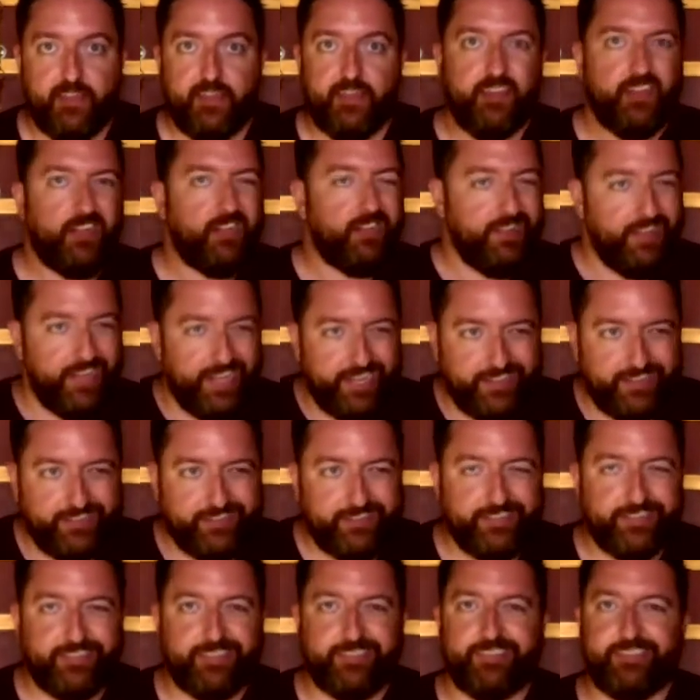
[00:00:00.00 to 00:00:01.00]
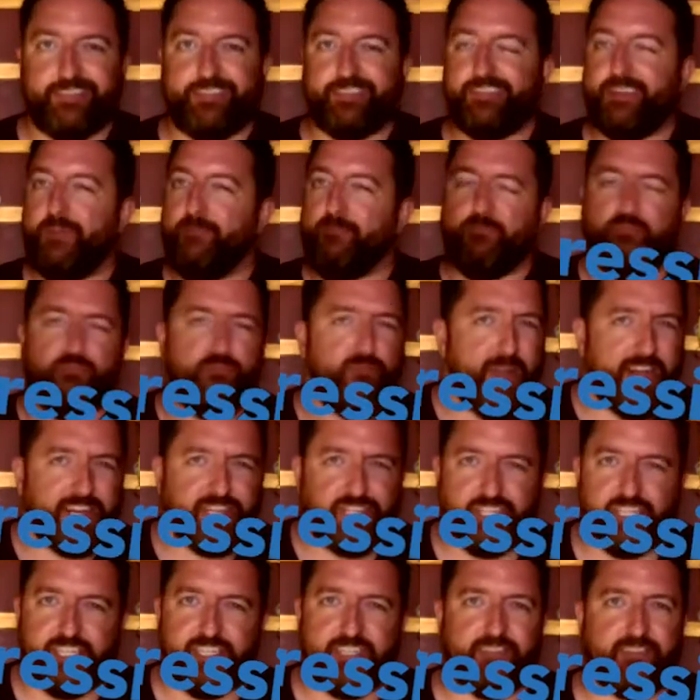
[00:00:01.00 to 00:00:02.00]
Clicks,
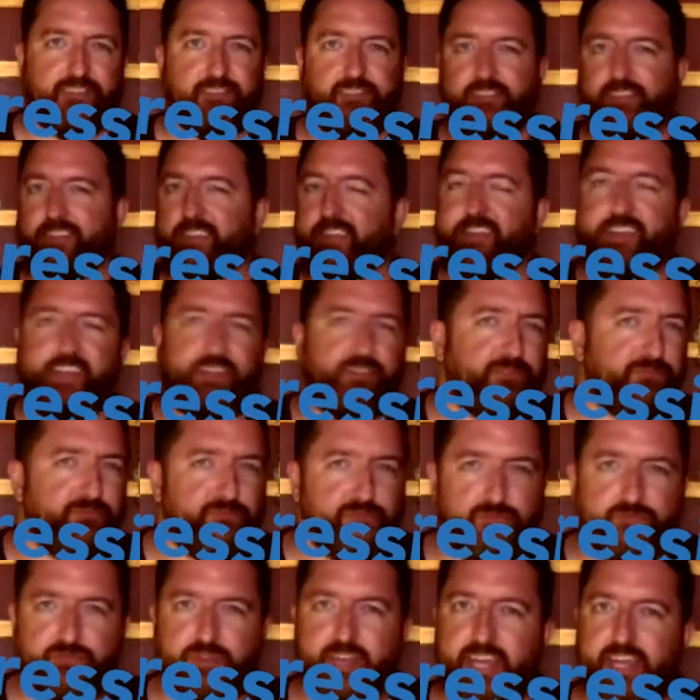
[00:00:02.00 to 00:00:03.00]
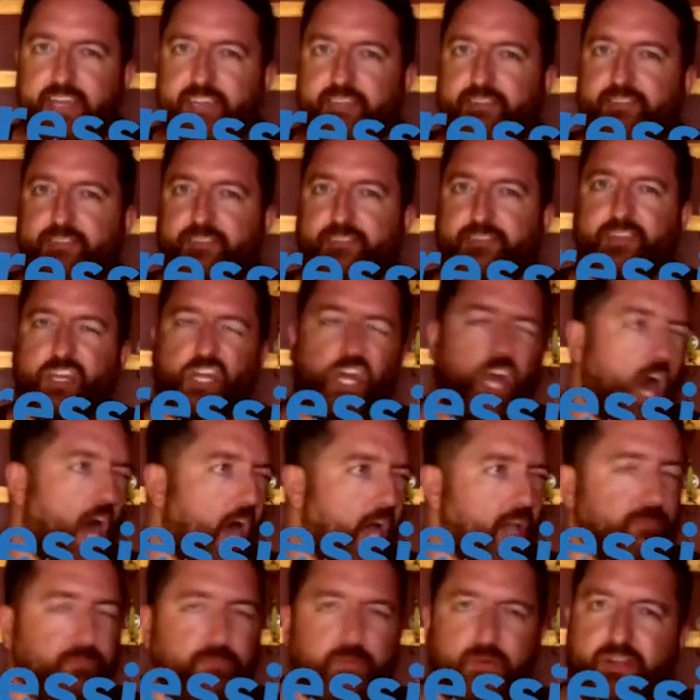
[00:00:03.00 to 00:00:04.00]
impressions, click-through rates,
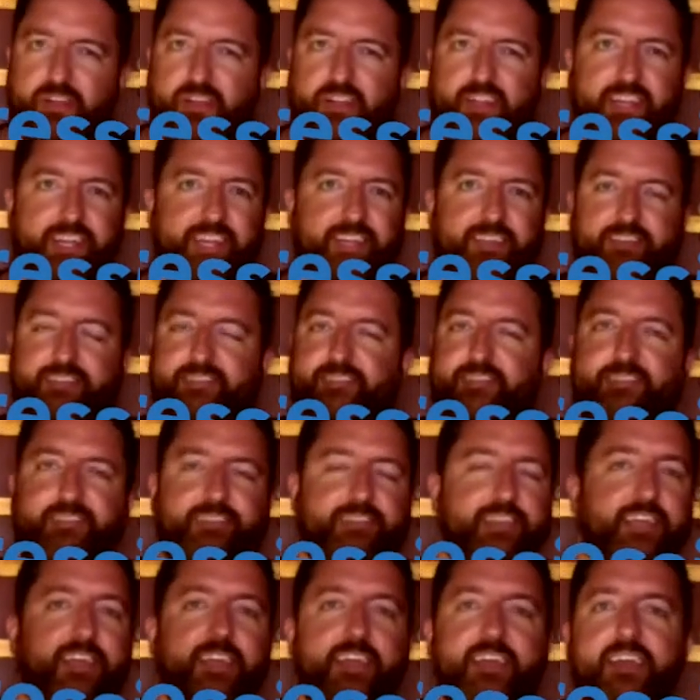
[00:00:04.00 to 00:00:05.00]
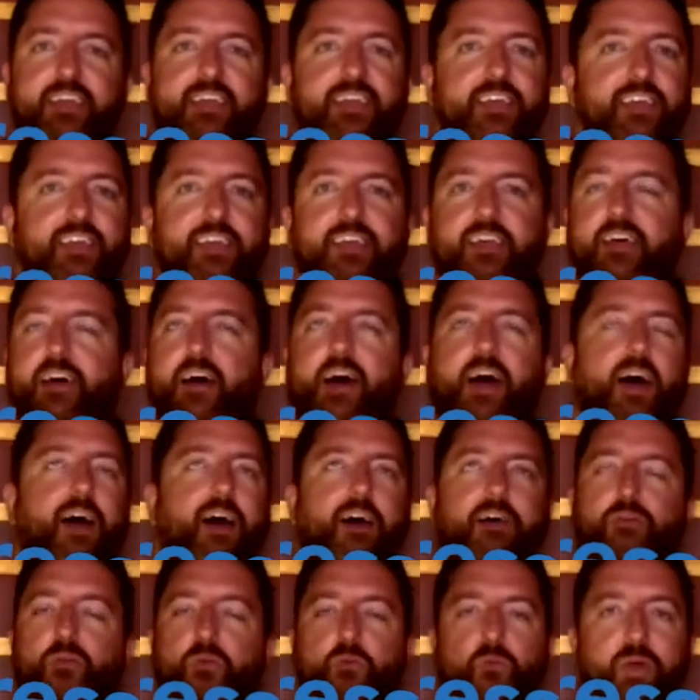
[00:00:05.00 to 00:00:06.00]
cost per clicks,
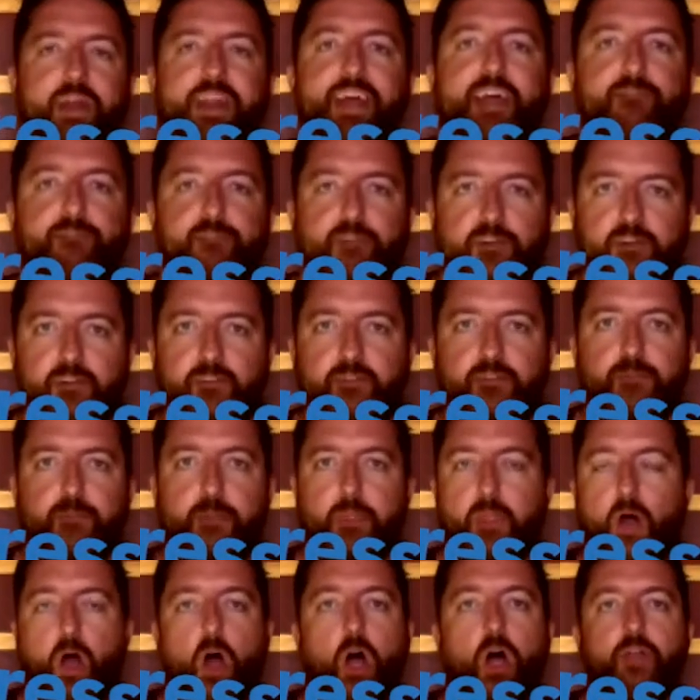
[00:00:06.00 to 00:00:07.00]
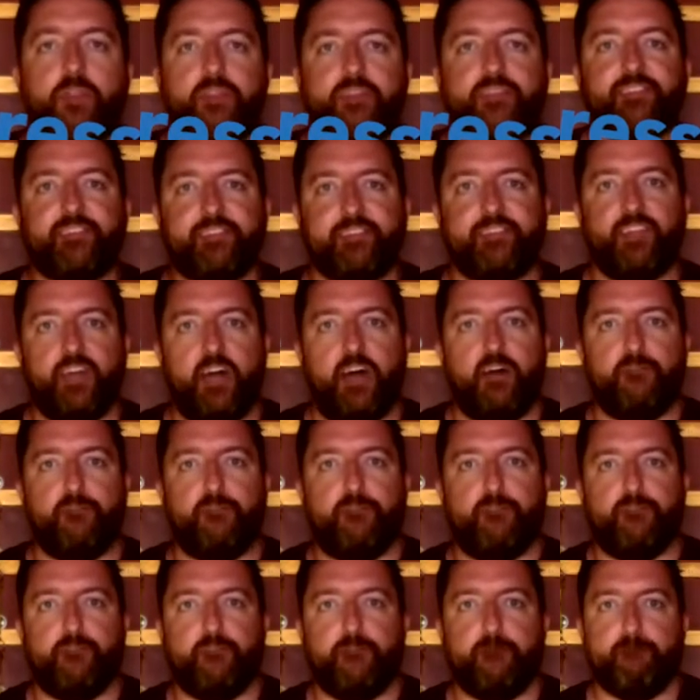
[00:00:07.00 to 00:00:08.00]
whatever. All this
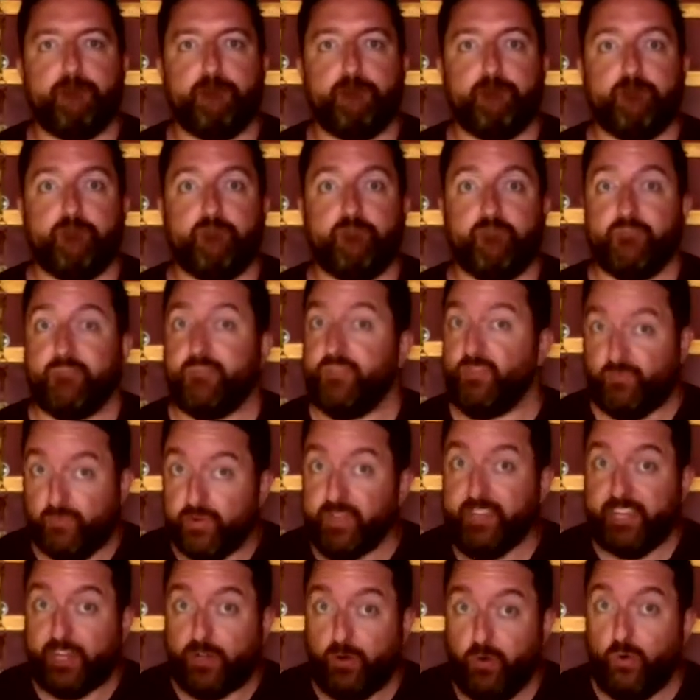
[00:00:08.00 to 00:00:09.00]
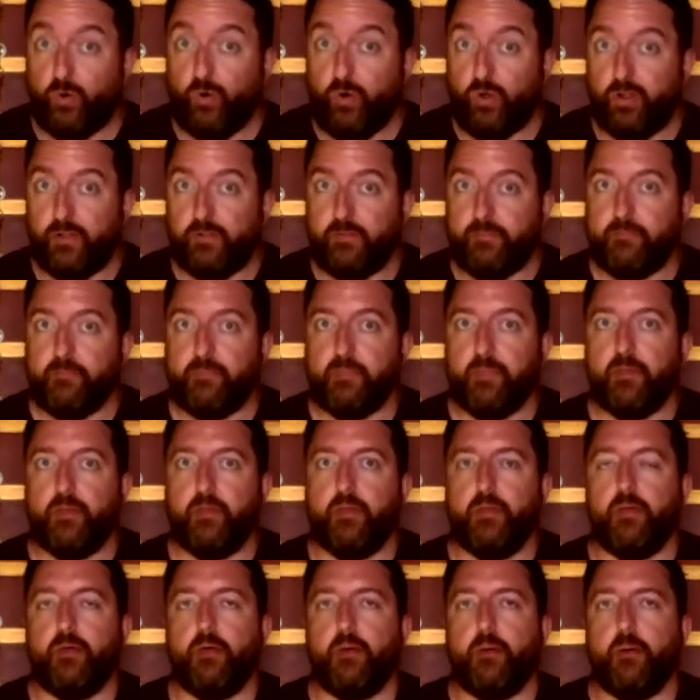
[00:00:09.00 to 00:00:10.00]
stuff is really cool,
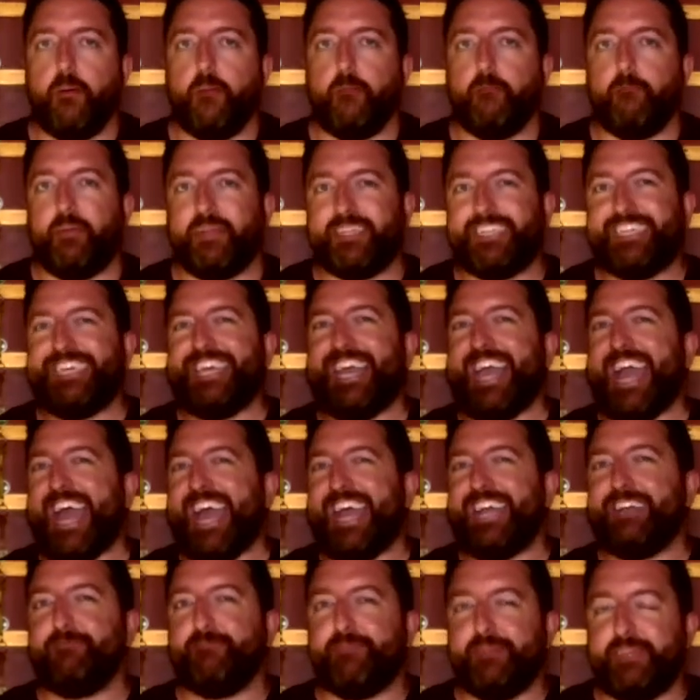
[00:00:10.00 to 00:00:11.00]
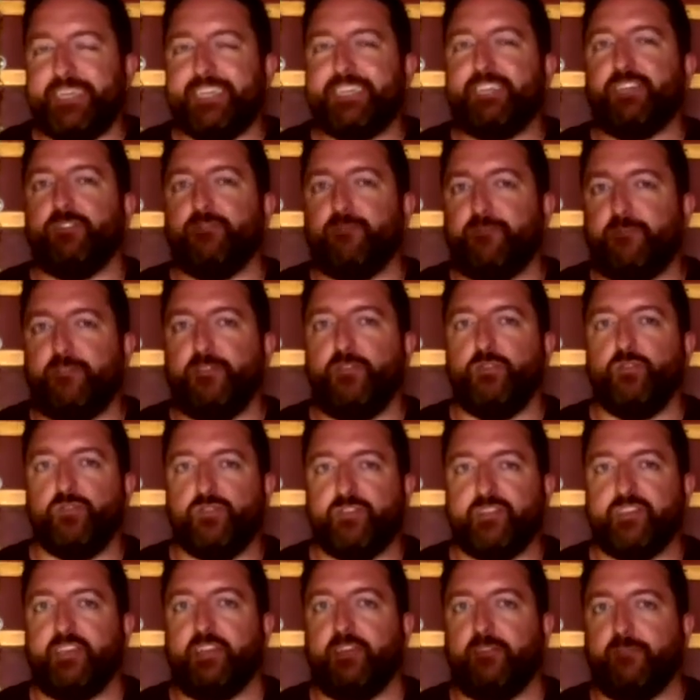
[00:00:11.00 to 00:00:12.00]
but can be
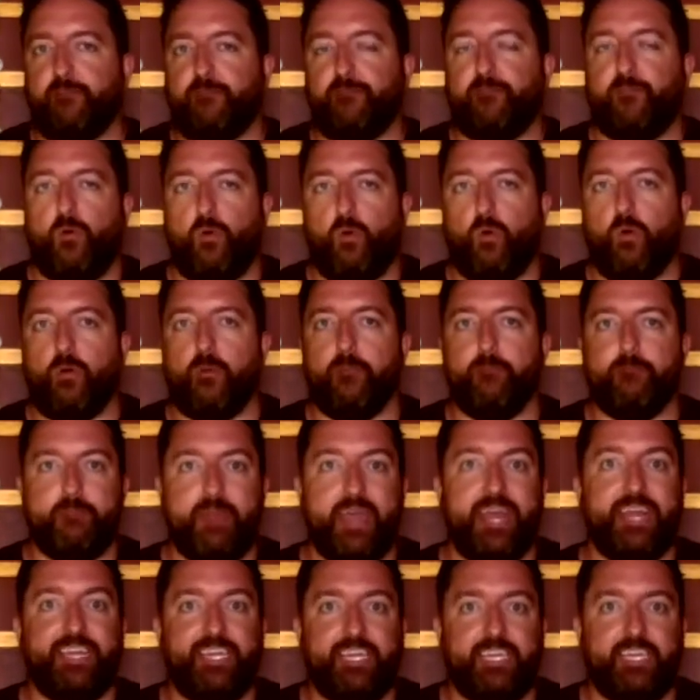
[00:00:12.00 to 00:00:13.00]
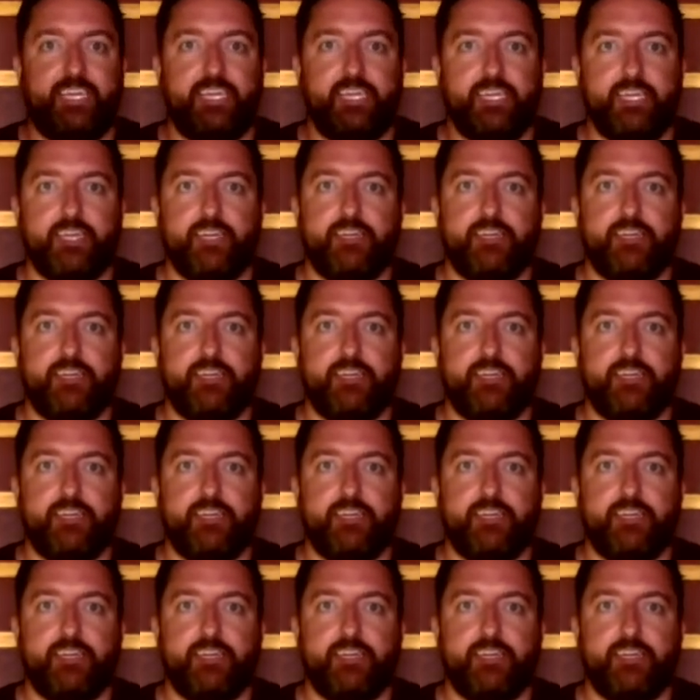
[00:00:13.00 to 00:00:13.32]
confusing for many,